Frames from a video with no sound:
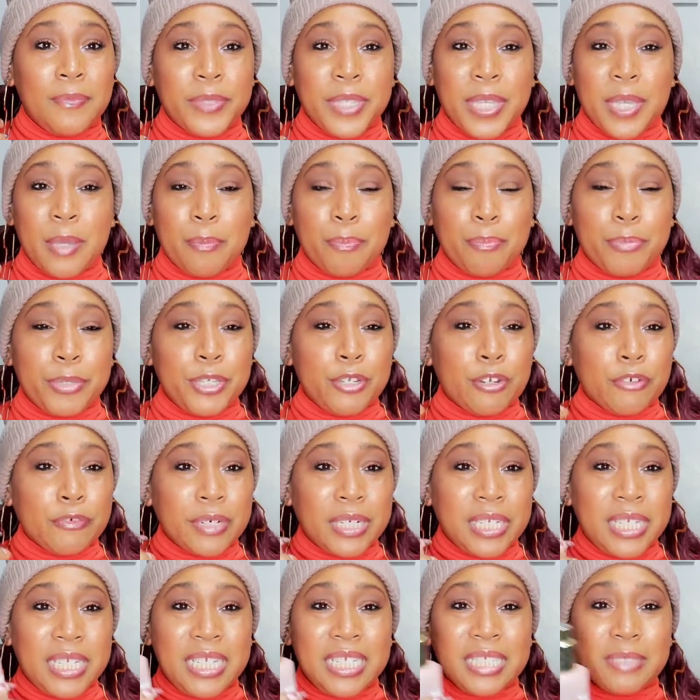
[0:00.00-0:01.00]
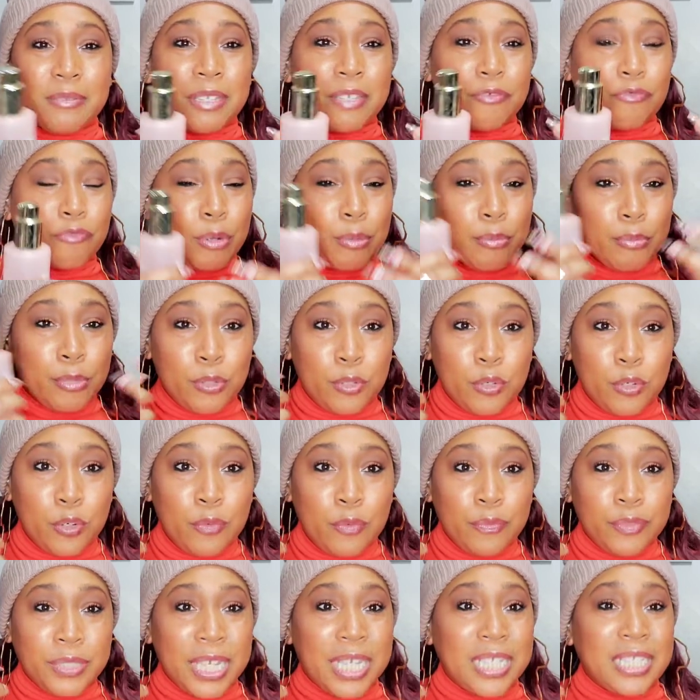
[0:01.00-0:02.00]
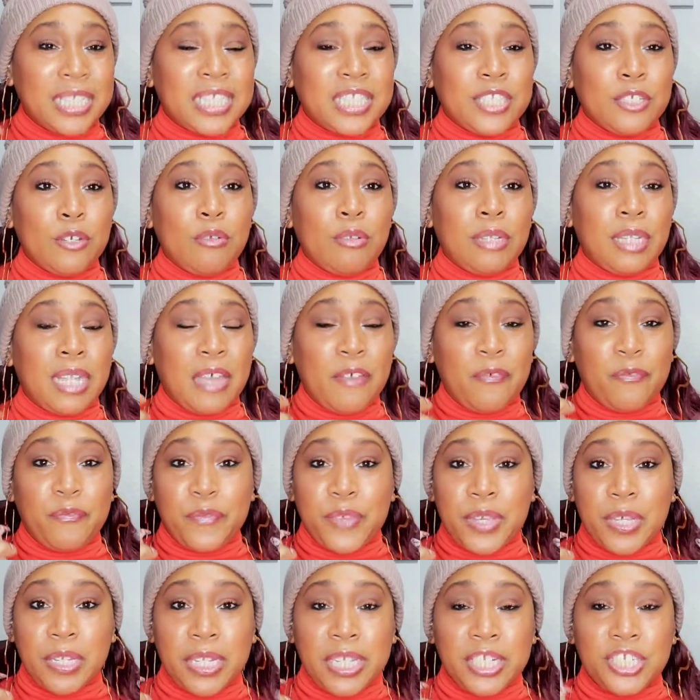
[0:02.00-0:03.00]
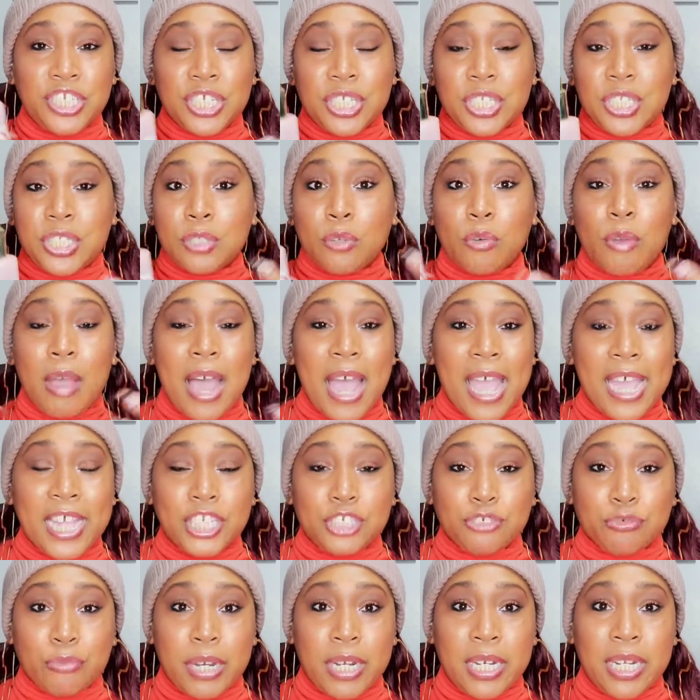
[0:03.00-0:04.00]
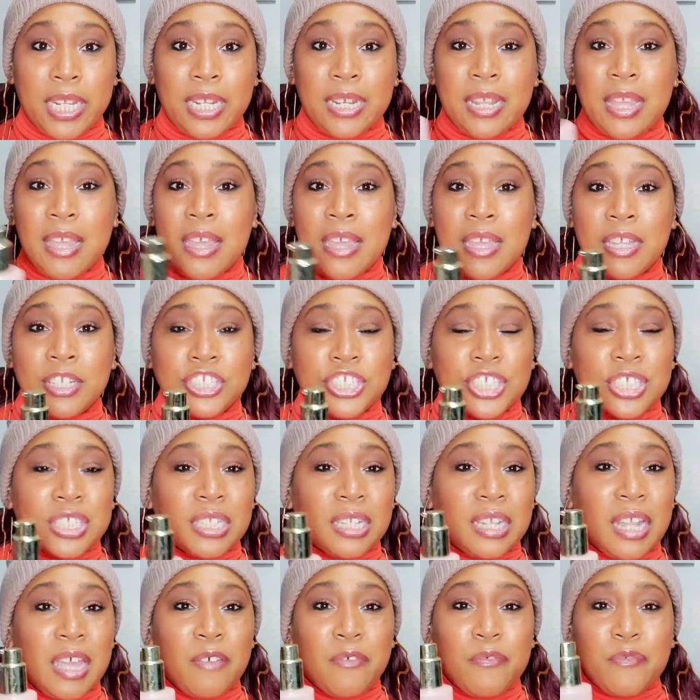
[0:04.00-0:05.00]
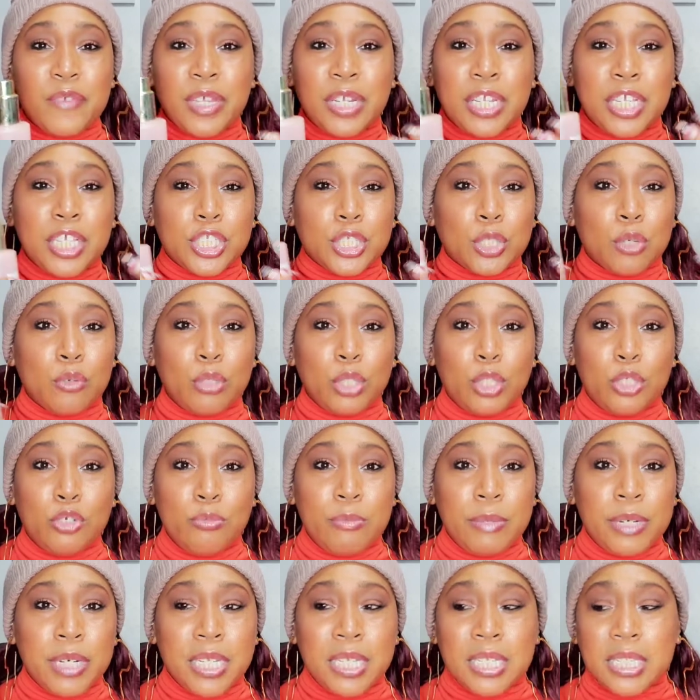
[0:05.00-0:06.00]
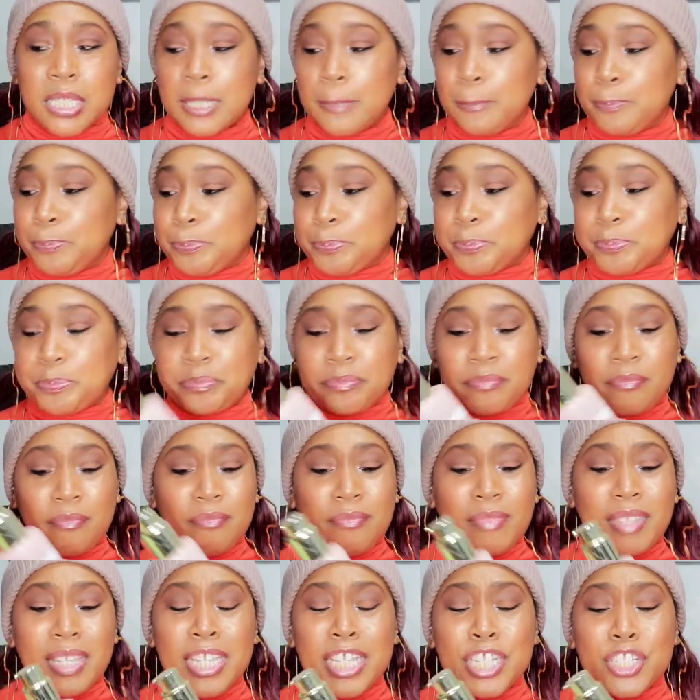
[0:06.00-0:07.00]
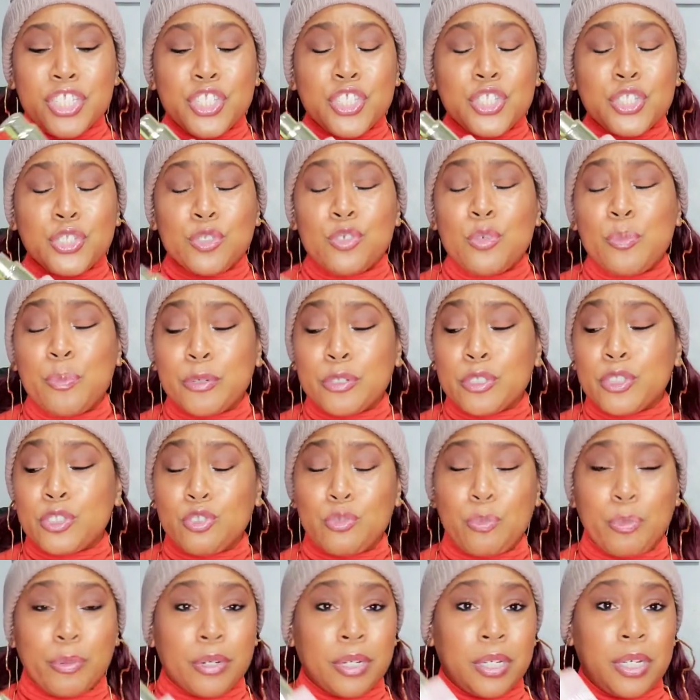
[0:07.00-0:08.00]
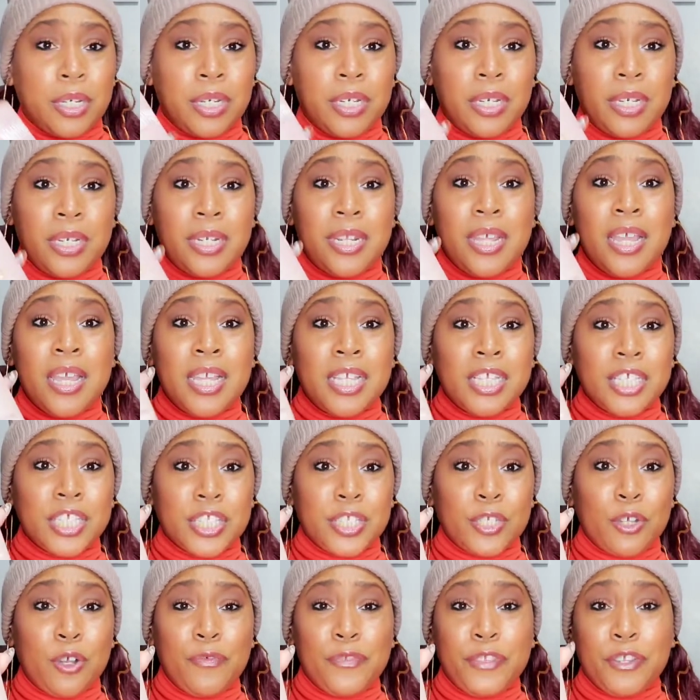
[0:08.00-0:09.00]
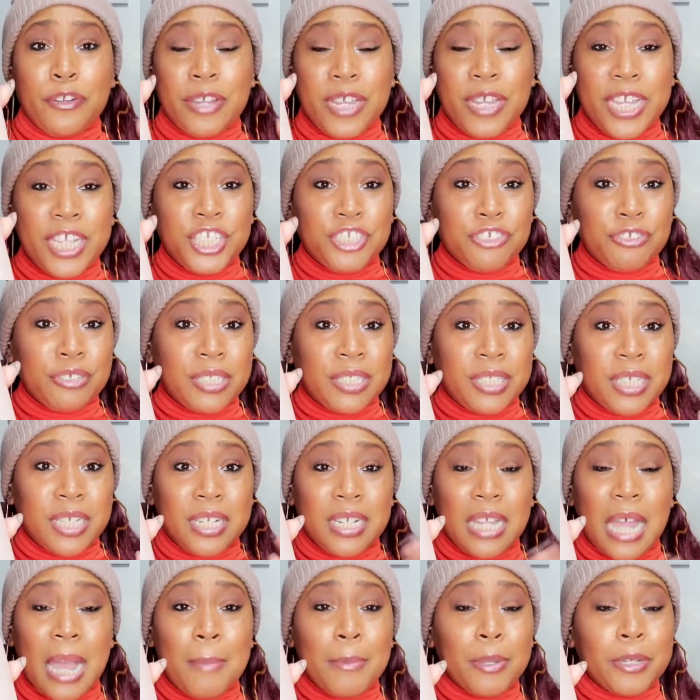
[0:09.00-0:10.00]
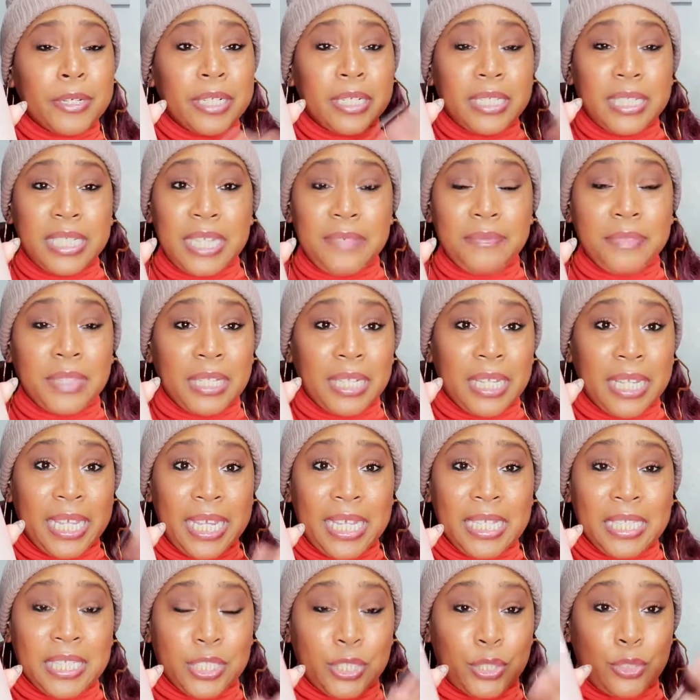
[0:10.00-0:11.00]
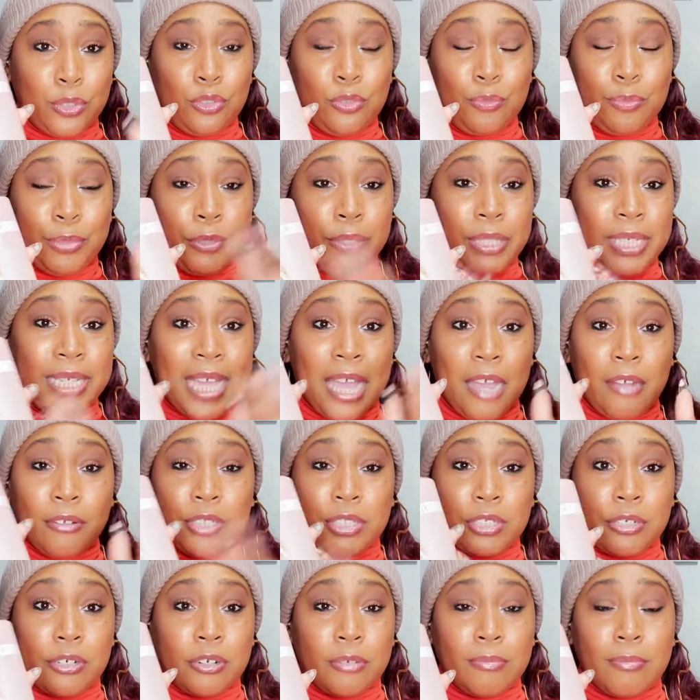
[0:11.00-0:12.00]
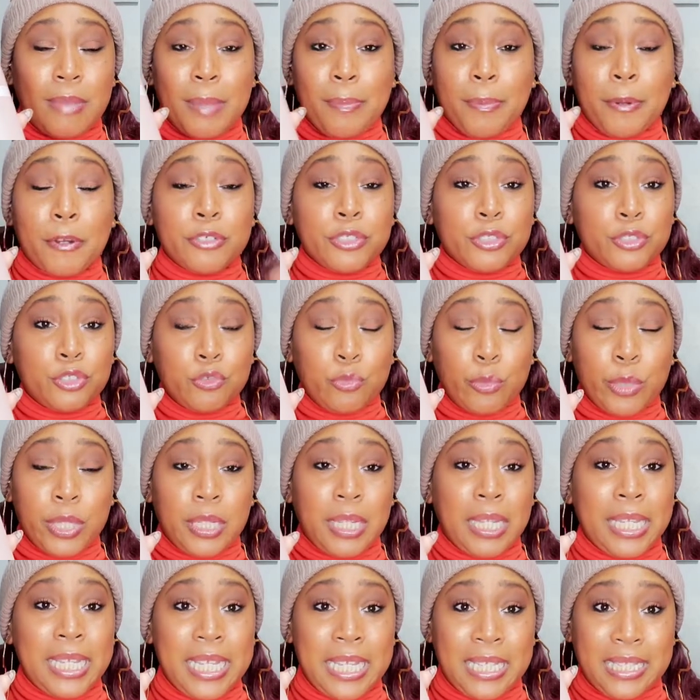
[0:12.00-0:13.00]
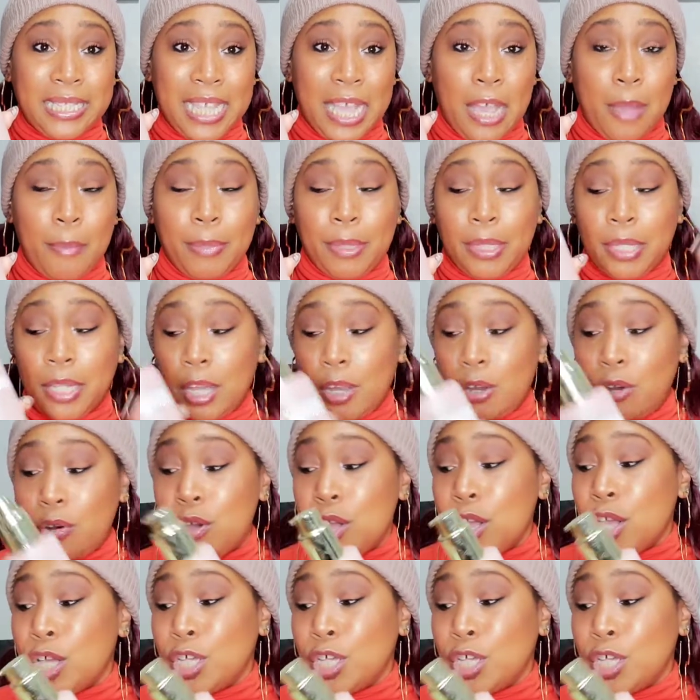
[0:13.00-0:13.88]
impurities removed, and still left feeling just so hydrated, just left feeling so luminous. It's super, super good. So if you're interested, I'm going to leave the link to Beauty Counter, my personal link, down below,